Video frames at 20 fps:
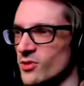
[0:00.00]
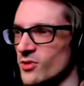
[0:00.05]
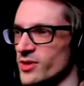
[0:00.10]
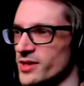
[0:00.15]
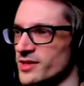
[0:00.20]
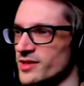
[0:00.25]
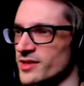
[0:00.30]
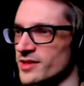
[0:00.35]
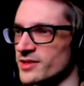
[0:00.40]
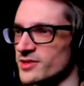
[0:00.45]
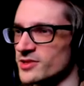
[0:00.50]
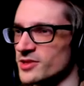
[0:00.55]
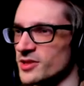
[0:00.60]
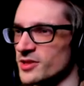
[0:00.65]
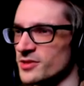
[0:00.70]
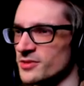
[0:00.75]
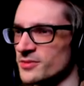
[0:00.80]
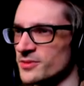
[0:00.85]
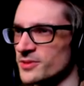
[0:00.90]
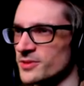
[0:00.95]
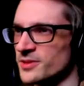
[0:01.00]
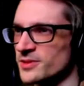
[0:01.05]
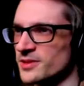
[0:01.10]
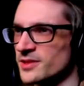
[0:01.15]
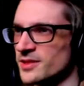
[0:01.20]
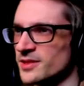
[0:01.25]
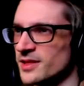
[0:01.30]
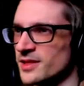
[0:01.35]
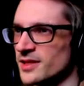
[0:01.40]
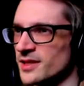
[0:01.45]
coin things, you know?
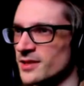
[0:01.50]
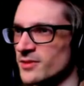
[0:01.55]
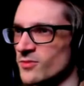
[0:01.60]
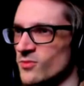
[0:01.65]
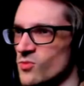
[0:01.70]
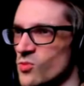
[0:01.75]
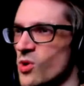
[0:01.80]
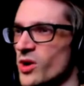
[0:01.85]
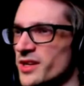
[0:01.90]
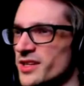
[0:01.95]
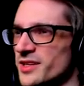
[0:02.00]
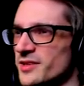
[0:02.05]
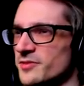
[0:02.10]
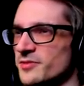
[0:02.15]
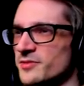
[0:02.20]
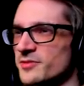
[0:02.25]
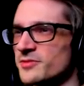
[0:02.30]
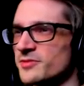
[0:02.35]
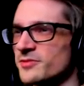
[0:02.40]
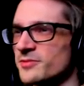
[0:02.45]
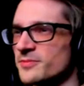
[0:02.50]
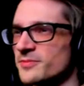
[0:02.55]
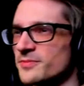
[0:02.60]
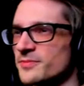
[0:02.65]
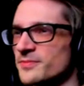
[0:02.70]
What if?